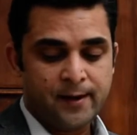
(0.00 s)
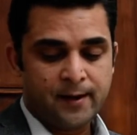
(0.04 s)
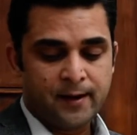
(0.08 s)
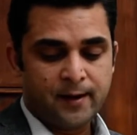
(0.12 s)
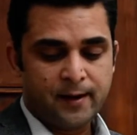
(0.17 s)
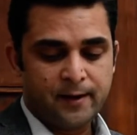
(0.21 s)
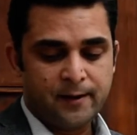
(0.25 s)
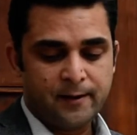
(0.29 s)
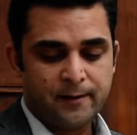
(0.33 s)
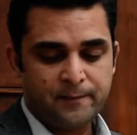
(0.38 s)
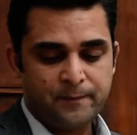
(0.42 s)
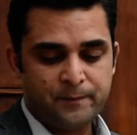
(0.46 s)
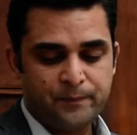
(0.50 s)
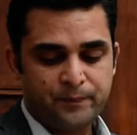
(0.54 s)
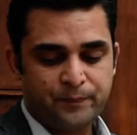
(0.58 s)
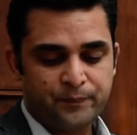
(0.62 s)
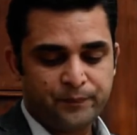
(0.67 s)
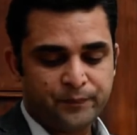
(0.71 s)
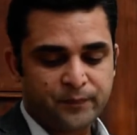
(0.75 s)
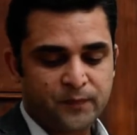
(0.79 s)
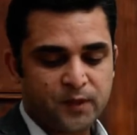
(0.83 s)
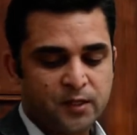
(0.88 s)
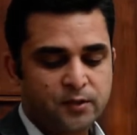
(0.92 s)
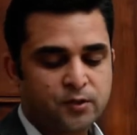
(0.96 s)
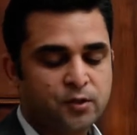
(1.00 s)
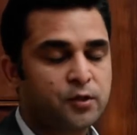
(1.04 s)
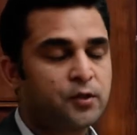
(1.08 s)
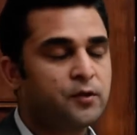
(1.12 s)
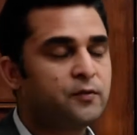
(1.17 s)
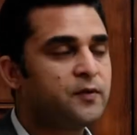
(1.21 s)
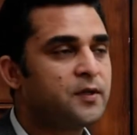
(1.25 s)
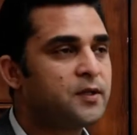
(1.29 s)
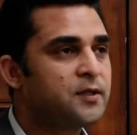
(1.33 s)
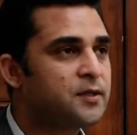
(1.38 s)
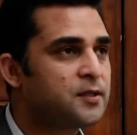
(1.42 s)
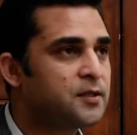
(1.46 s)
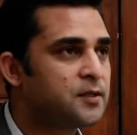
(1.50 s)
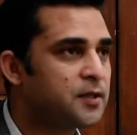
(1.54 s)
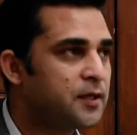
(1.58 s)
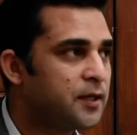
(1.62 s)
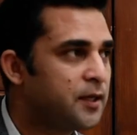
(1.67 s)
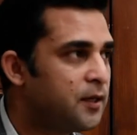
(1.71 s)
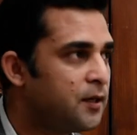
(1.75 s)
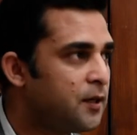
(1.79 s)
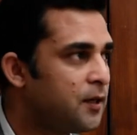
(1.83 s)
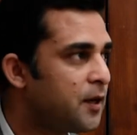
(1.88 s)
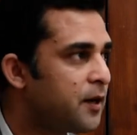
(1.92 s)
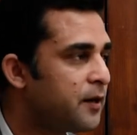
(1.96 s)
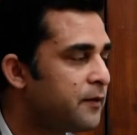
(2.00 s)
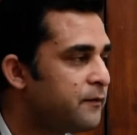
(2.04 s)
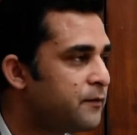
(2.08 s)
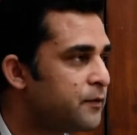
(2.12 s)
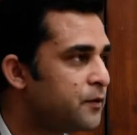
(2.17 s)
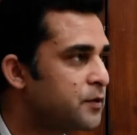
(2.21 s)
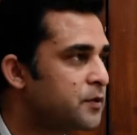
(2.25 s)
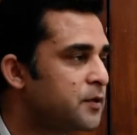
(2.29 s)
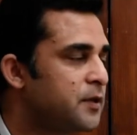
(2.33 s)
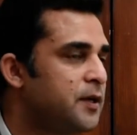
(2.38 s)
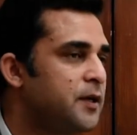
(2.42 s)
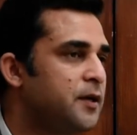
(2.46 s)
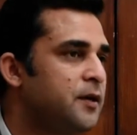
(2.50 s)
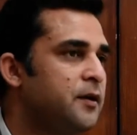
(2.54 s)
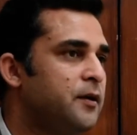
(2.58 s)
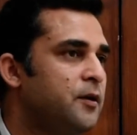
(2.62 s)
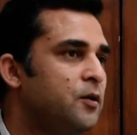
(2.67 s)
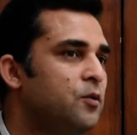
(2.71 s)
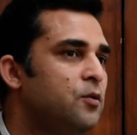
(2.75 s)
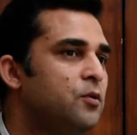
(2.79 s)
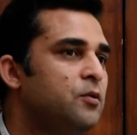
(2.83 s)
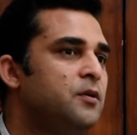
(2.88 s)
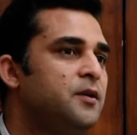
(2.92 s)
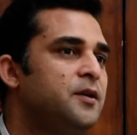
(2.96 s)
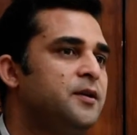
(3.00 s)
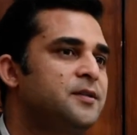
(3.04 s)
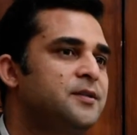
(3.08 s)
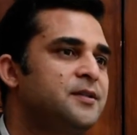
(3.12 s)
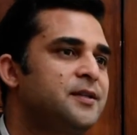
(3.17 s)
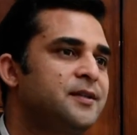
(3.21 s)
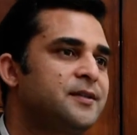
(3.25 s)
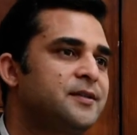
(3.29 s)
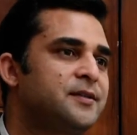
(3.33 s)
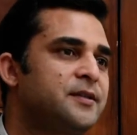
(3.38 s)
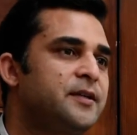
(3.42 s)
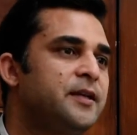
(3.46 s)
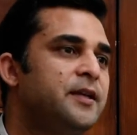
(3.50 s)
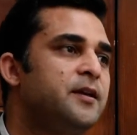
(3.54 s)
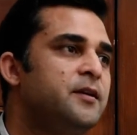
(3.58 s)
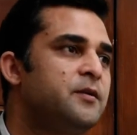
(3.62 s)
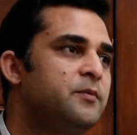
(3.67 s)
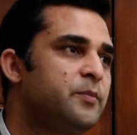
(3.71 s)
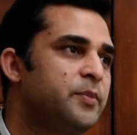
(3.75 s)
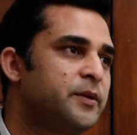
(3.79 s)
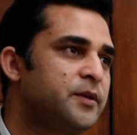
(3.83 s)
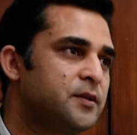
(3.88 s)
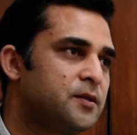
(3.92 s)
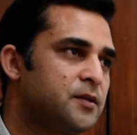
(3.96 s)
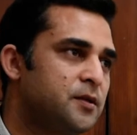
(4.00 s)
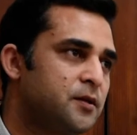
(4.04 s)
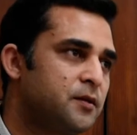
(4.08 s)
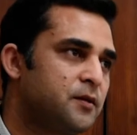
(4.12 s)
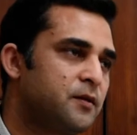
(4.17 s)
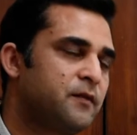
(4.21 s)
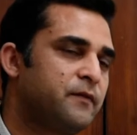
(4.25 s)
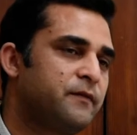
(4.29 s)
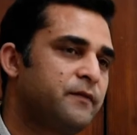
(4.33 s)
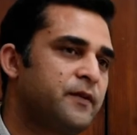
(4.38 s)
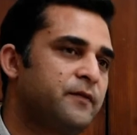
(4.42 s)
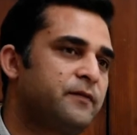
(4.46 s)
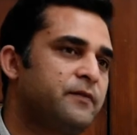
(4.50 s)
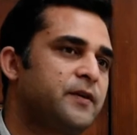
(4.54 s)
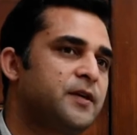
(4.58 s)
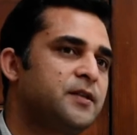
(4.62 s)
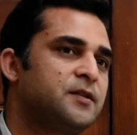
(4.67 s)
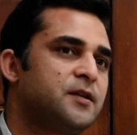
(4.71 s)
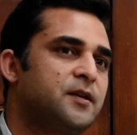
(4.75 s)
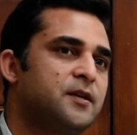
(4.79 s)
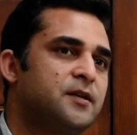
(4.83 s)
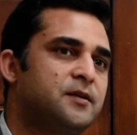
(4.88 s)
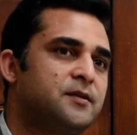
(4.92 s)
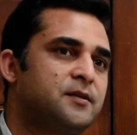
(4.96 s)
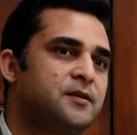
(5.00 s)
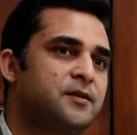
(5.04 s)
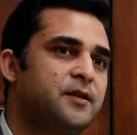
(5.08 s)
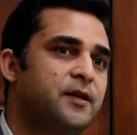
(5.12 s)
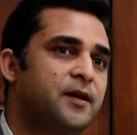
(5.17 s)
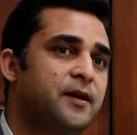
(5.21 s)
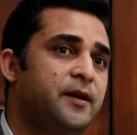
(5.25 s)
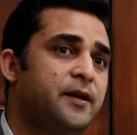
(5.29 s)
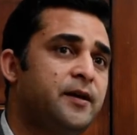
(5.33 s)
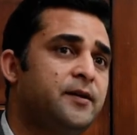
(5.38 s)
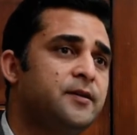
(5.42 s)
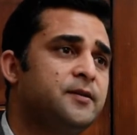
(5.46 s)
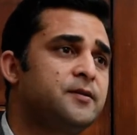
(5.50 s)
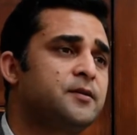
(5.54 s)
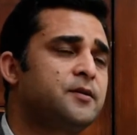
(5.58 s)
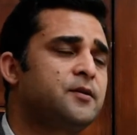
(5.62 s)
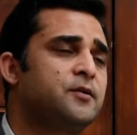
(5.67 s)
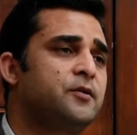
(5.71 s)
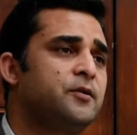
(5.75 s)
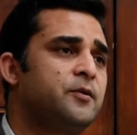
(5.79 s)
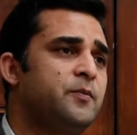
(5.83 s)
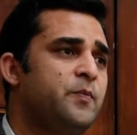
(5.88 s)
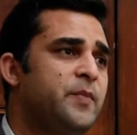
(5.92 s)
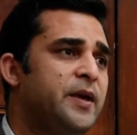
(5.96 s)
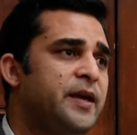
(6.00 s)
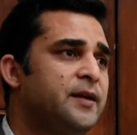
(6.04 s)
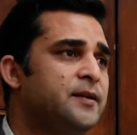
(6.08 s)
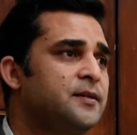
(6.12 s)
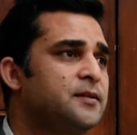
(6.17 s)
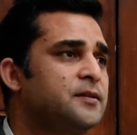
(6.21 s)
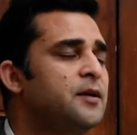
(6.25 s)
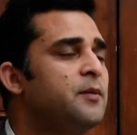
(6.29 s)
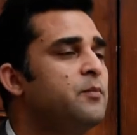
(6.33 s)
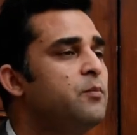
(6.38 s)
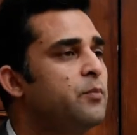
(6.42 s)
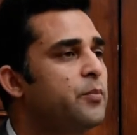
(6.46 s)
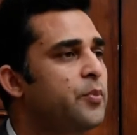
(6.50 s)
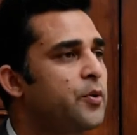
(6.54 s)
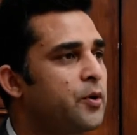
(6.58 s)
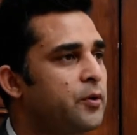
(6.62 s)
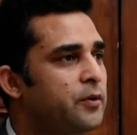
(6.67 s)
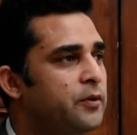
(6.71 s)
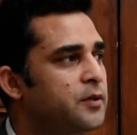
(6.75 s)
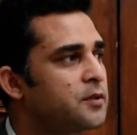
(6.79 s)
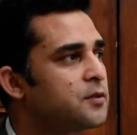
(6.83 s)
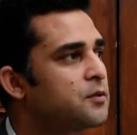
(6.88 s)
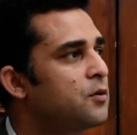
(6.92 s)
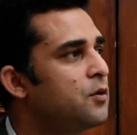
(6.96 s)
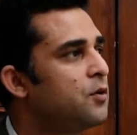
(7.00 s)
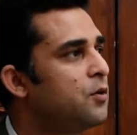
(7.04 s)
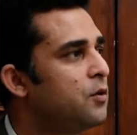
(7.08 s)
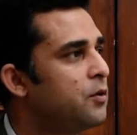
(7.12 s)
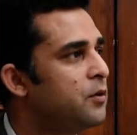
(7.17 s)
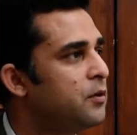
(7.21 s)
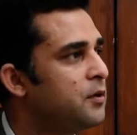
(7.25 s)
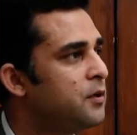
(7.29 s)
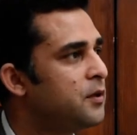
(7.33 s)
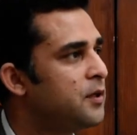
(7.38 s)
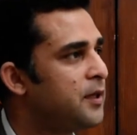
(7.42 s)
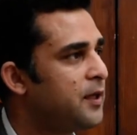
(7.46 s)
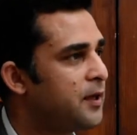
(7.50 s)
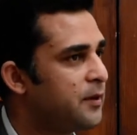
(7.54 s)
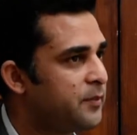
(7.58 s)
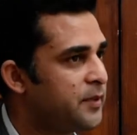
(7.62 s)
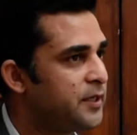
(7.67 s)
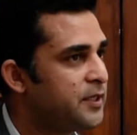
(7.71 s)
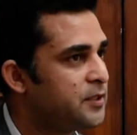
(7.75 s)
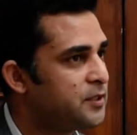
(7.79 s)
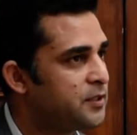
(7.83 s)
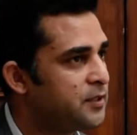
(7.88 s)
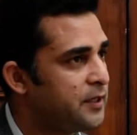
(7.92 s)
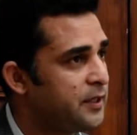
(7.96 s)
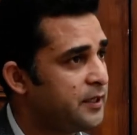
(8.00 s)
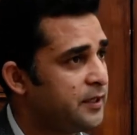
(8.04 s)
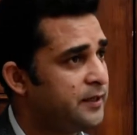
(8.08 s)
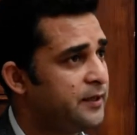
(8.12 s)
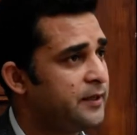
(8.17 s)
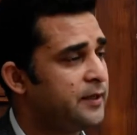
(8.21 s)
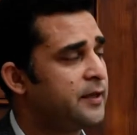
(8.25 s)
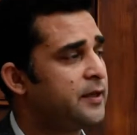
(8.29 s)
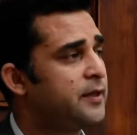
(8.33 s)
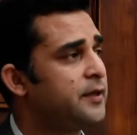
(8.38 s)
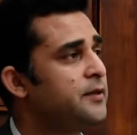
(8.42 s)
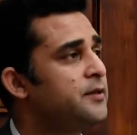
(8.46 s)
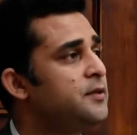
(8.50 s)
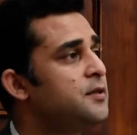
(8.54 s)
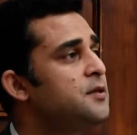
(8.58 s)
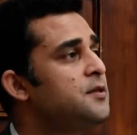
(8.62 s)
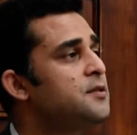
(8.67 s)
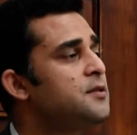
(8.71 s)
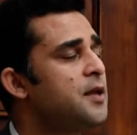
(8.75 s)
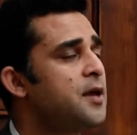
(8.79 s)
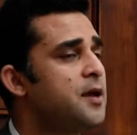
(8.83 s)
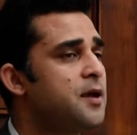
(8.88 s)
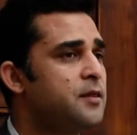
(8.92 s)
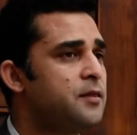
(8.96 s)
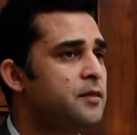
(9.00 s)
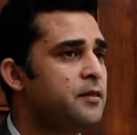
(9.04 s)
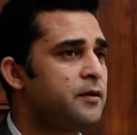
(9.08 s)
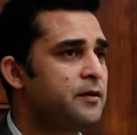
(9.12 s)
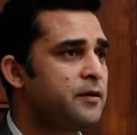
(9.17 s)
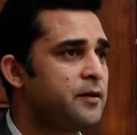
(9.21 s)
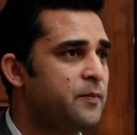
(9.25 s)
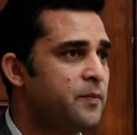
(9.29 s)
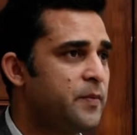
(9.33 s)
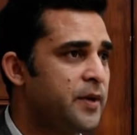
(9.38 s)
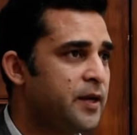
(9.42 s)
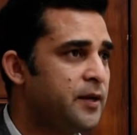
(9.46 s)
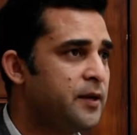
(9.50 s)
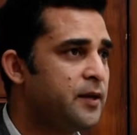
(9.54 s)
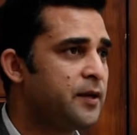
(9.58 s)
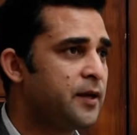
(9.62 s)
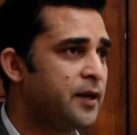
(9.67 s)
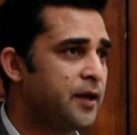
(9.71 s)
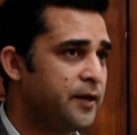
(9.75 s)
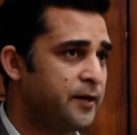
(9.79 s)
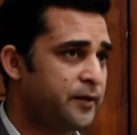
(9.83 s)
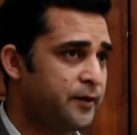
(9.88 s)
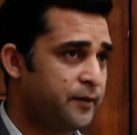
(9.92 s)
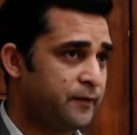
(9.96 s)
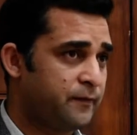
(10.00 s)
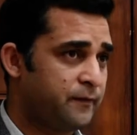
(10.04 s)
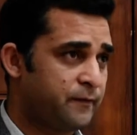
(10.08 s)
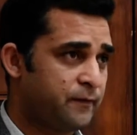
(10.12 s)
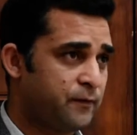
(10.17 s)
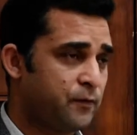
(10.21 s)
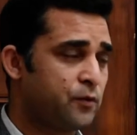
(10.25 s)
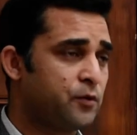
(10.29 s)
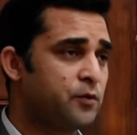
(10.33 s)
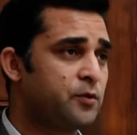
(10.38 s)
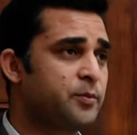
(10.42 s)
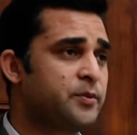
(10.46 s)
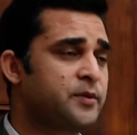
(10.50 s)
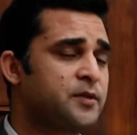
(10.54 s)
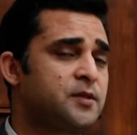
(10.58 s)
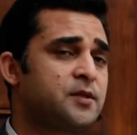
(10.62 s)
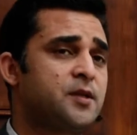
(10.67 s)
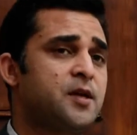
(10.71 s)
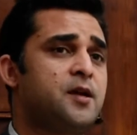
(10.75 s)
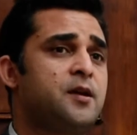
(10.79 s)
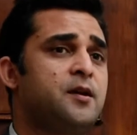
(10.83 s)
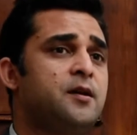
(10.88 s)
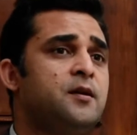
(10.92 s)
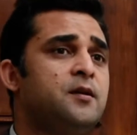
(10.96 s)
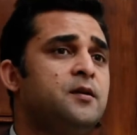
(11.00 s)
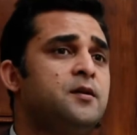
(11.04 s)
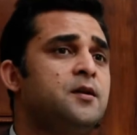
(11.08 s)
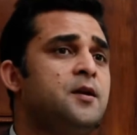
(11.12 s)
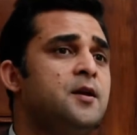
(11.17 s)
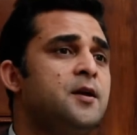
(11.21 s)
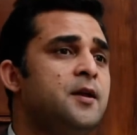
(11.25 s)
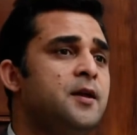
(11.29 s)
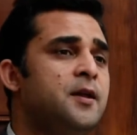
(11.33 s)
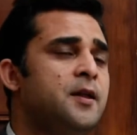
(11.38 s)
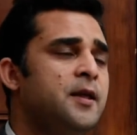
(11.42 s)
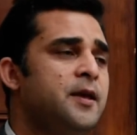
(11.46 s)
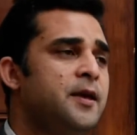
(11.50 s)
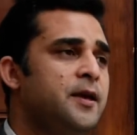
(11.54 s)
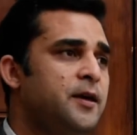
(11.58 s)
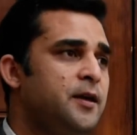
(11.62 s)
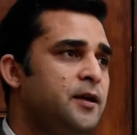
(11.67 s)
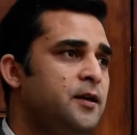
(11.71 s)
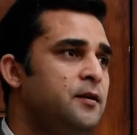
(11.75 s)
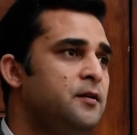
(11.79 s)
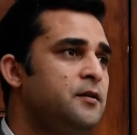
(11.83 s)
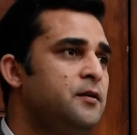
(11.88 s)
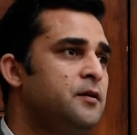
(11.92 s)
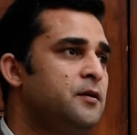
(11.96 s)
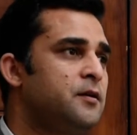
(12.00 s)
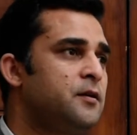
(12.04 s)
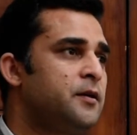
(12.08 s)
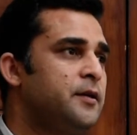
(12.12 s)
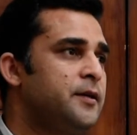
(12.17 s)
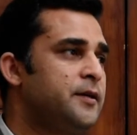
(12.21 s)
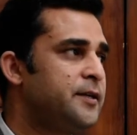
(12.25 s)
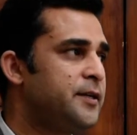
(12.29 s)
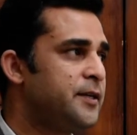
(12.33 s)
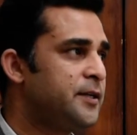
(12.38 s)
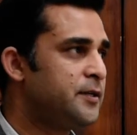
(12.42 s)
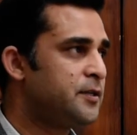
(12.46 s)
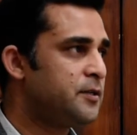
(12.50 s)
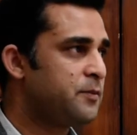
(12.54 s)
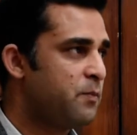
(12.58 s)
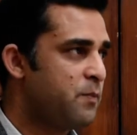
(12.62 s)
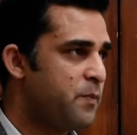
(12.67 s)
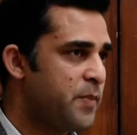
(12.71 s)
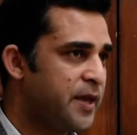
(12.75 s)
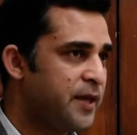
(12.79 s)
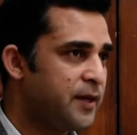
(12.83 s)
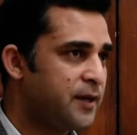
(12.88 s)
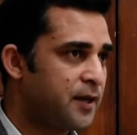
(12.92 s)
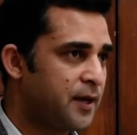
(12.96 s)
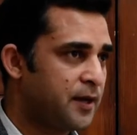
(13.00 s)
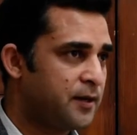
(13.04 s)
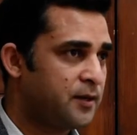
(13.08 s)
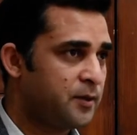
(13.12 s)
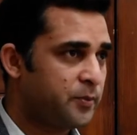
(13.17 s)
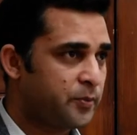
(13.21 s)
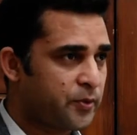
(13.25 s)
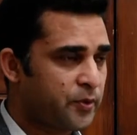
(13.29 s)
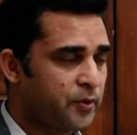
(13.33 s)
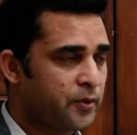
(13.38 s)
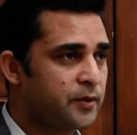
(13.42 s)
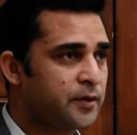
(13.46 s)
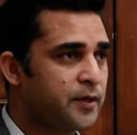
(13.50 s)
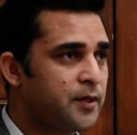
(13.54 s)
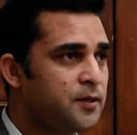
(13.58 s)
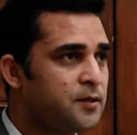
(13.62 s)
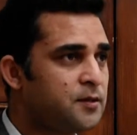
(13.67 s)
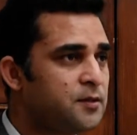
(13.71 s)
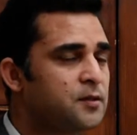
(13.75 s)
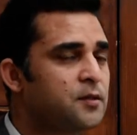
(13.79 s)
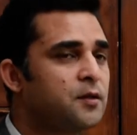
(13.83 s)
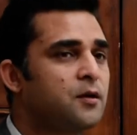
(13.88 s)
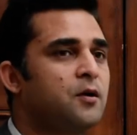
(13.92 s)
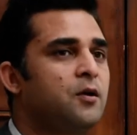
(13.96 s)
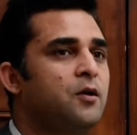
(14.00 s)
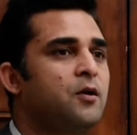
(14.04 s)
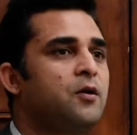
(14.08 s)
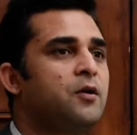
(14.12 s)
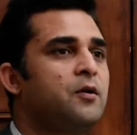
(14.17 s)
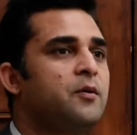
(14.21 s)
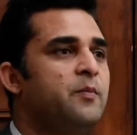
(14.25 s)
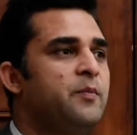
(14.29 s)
So you will see, unfortunately, only 16% of the fragile states could make some progress on the MDG indicators, and the remaining 84% either didn't make any progress or